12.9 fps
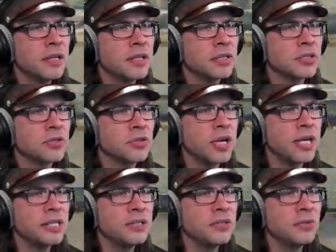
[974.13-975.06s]

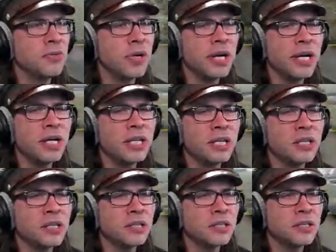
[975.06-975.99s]
attracted the wrath
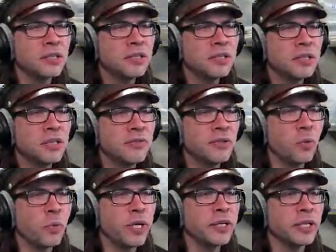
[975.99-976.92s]
of a
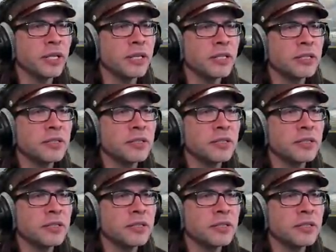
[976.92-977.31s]
wiener.